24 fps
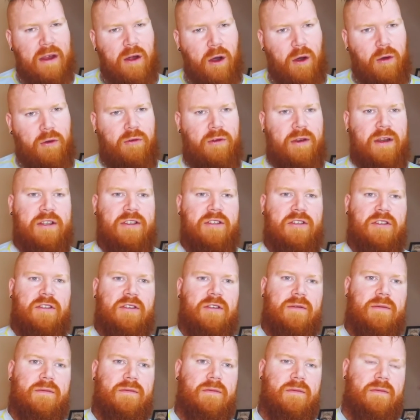orange,
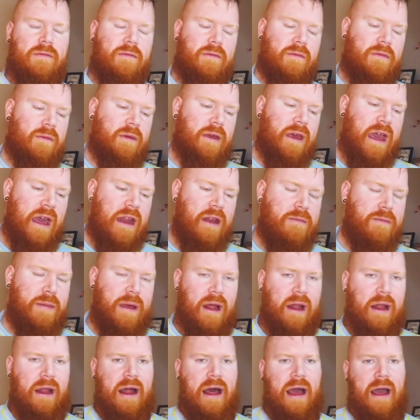getting a
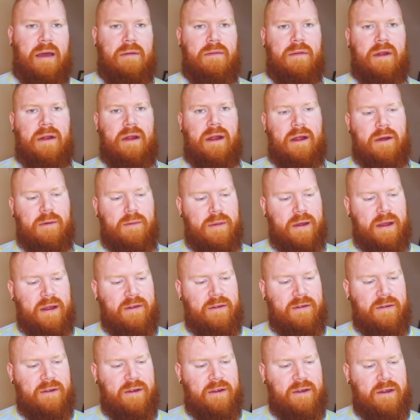bit of lime, a little bit of